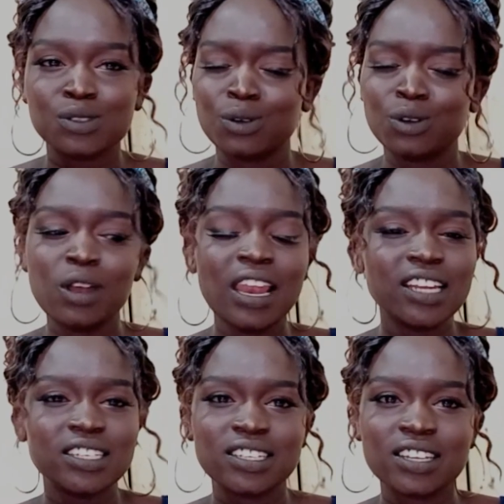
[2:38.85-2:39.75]
So don't
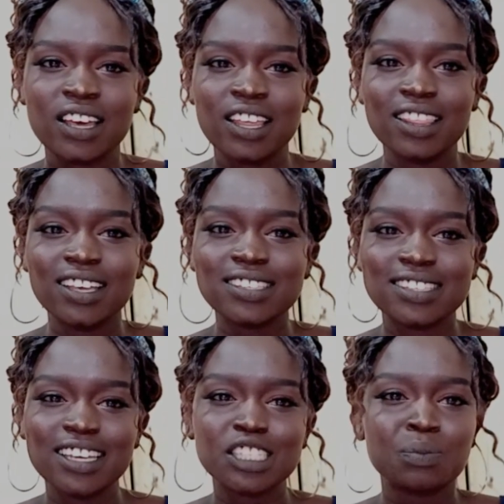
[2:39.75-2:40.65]
let these
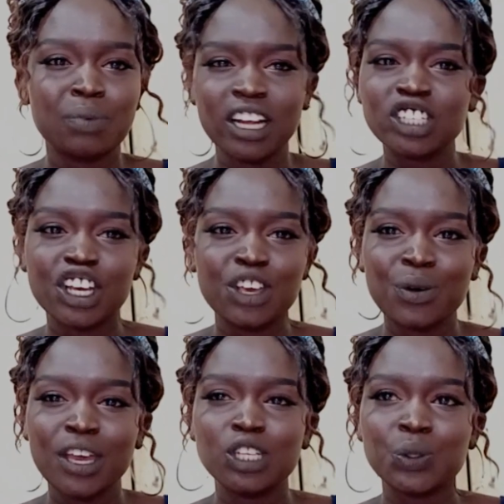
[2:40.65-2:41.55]
things pressure
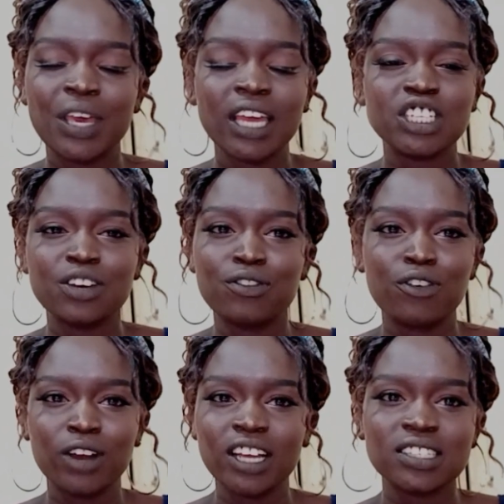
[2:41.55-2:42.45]
you into getting
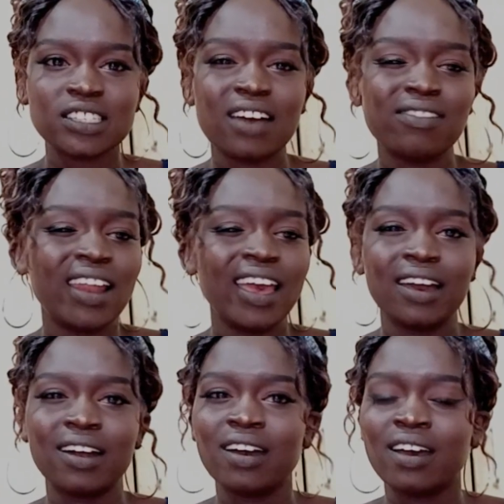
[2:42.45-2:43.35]
foreign stuff
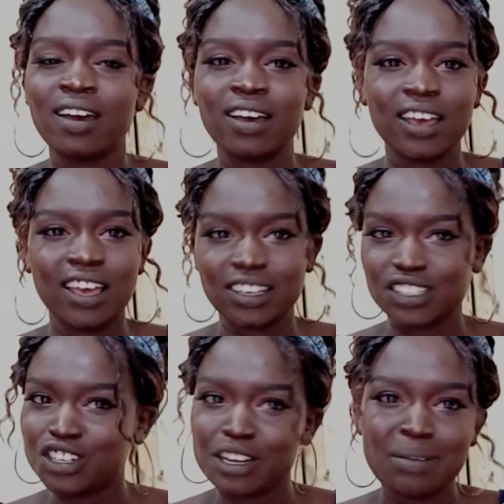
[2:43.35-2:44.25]
like
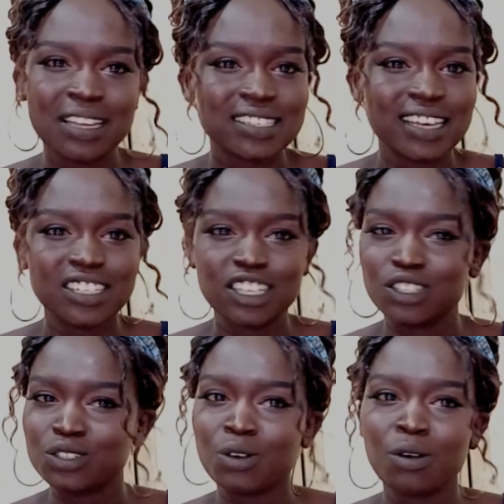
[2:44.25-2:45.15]
extremely
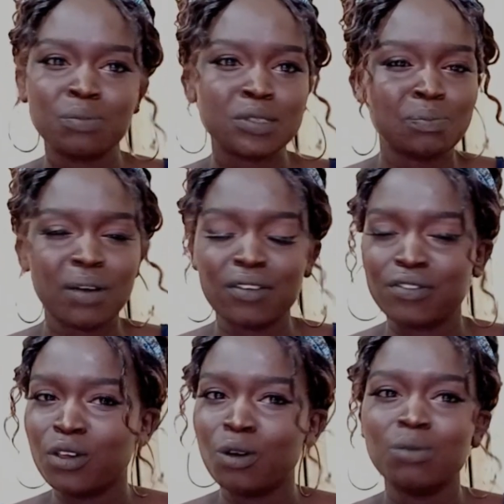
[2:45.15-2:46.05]
scented soaps,
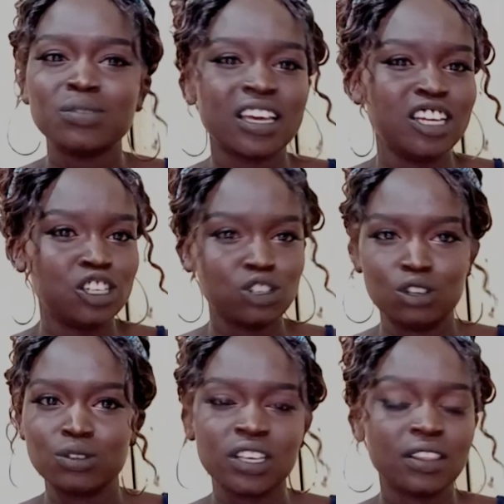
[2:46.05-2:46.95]
perfumes, and
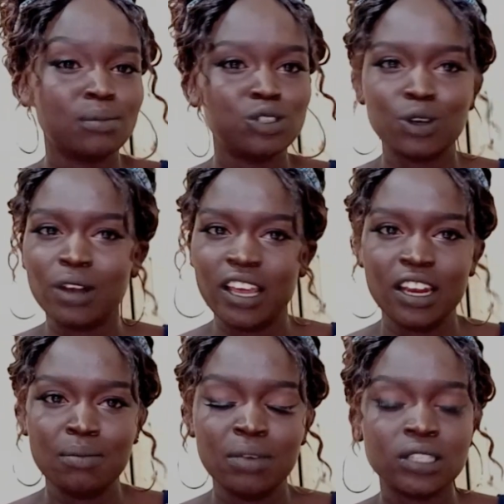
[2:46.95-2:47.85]
introducing them to your
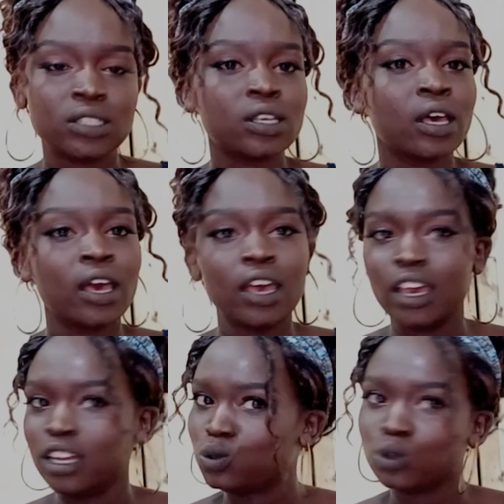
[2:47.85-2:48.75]
lady bits.
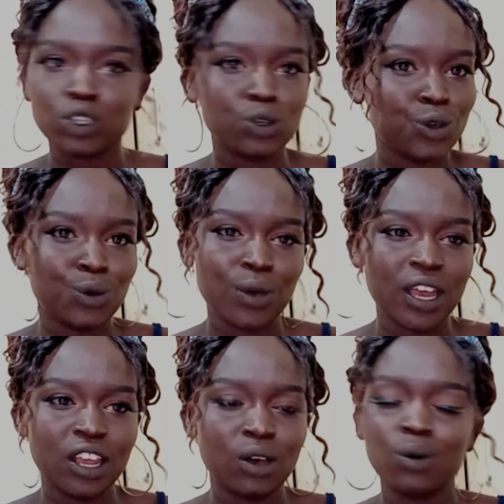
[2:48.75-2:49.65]
It won't do you
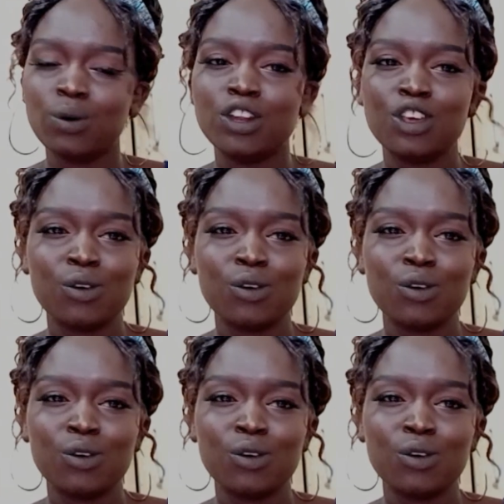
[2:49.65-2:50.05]
any good.